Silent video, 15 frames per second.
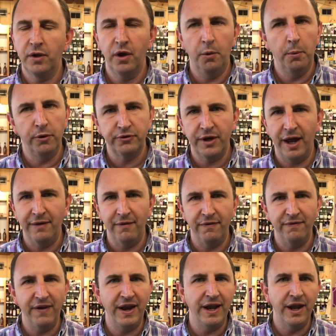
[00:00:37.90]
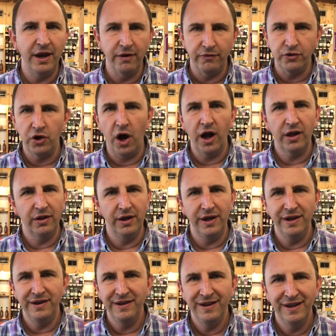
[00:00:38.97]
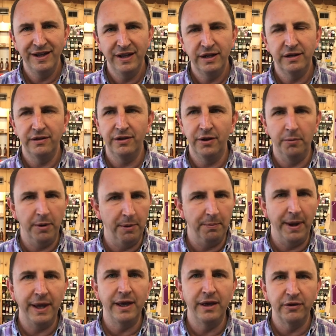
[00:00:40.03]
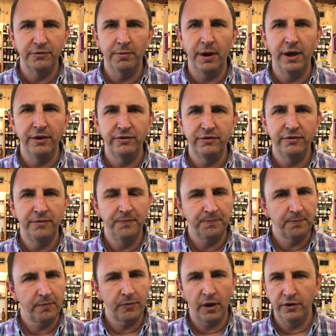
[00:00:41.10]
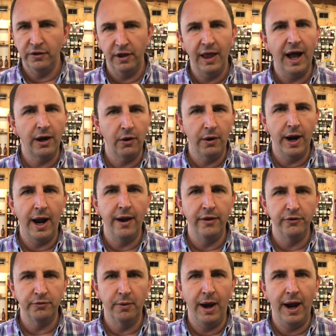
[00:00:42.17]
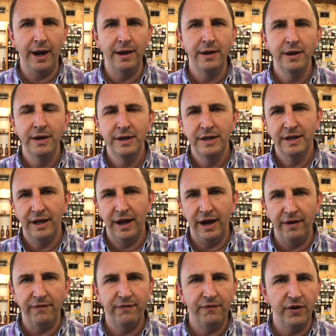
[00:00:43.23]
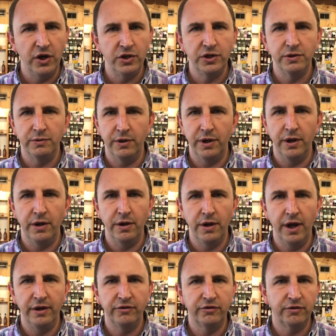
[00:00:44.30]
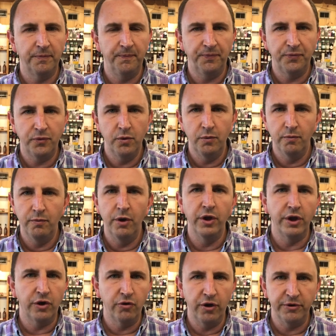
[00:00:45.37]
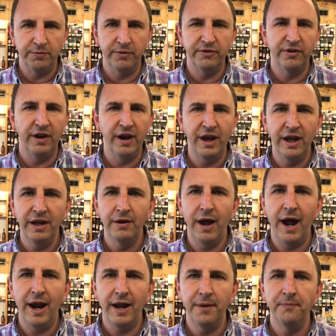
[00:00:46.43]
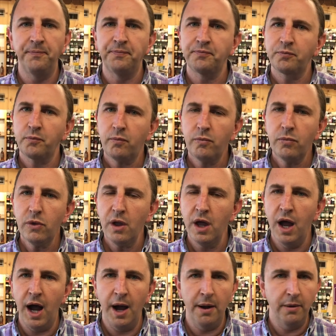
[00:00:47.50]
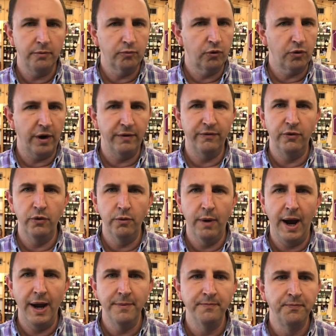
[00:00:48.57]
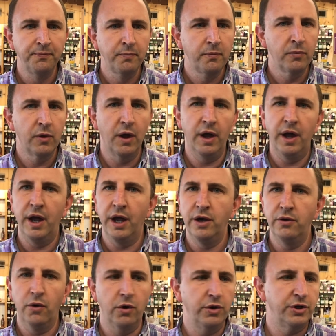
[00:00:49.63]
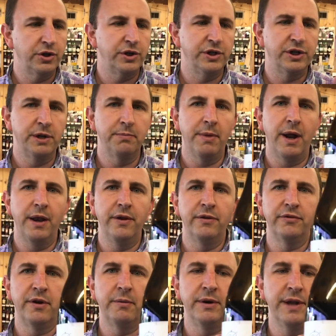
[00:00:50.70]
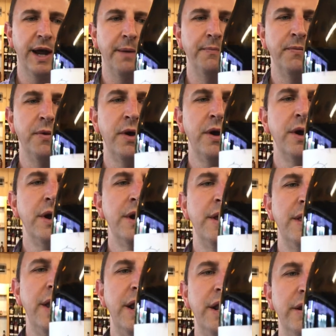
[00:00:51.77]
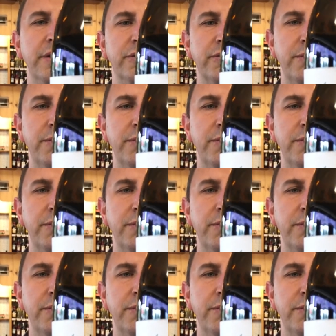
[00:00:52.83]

almost kind of a faint hint of chocolate, a little bit of baking spice. There's a lot going on in this wine, and it finishes with a nice, really crisp acidity on it. Great food wine, or just to sip on in the summertime. That is